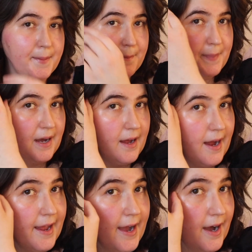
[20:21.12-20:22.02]
but
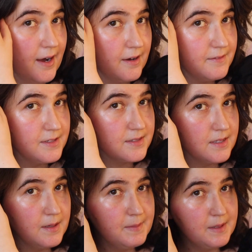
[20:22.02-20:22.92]
I have
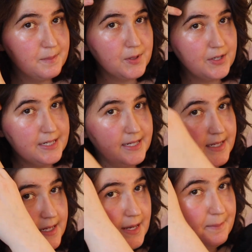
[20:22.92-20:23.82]
some
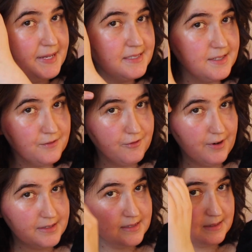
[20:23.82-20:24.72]
pretty amazing
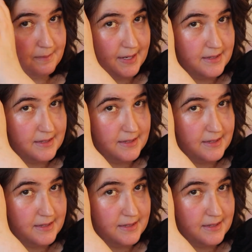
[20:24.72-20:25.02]
friends in my